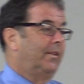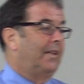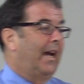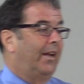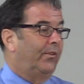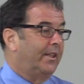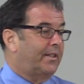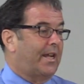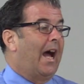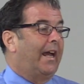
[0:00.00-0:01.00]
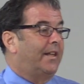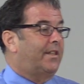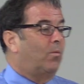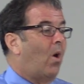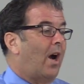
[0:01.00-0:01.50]
that if it's
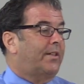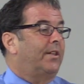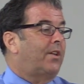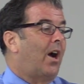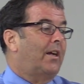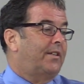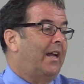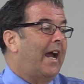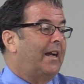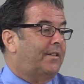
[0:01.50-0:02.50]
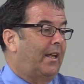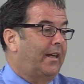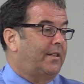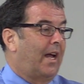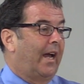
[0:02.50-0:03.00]
science, it walks and talks and acts
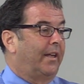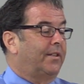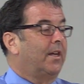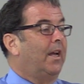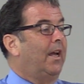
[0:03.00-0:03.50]
like science.